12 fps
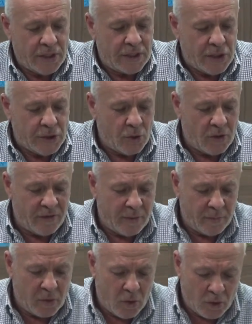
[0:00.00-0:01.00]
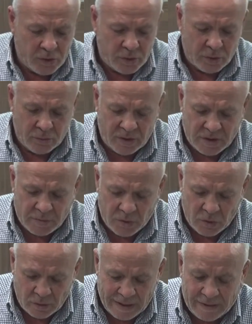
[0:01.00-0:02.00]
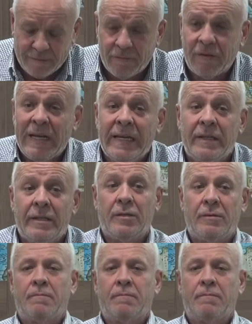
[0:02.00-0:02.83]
and each one of them got to his mule and fled.